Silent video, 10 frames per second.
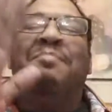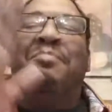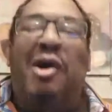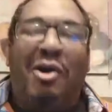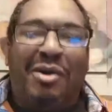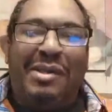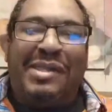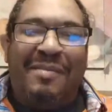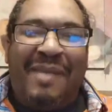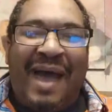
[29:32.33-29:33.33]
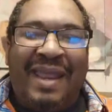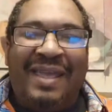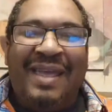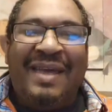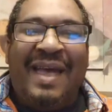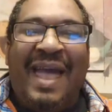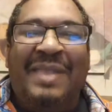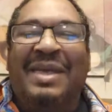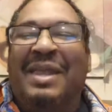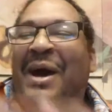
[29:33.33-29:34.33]
murder somebody, and
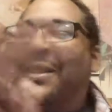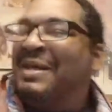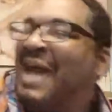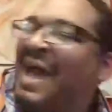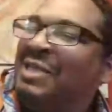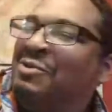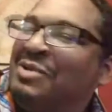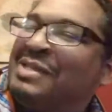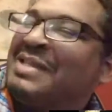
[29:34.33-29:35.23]
then the other guy you just